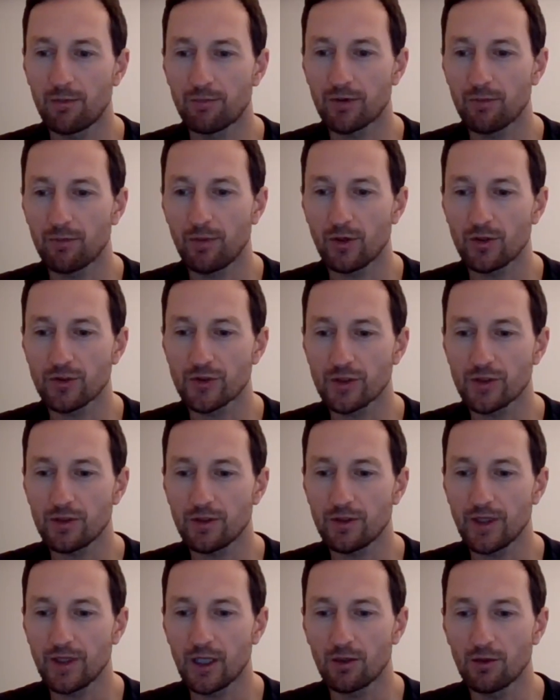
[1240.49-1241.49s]

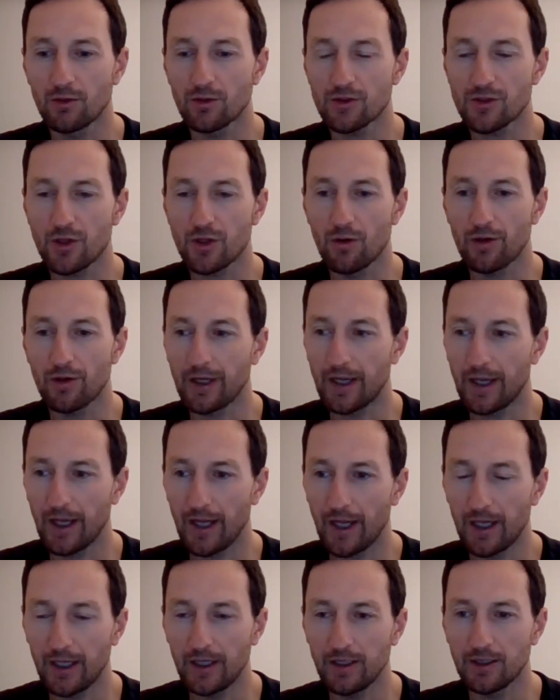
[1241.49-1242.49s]
proposal that looks
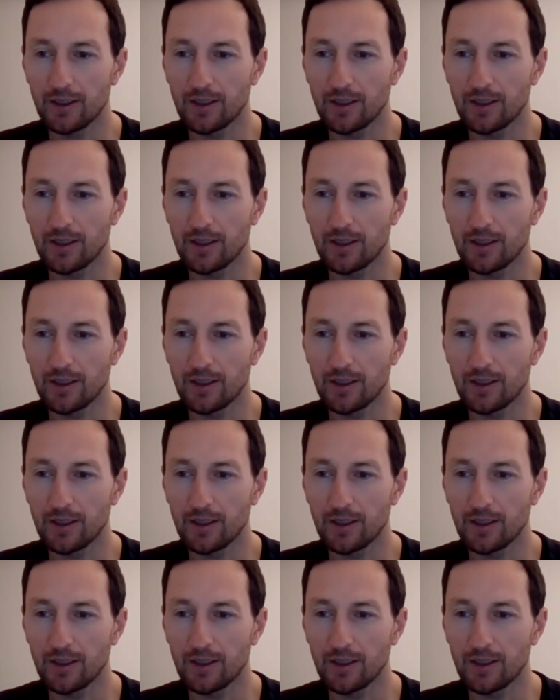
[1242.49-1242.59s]
okay.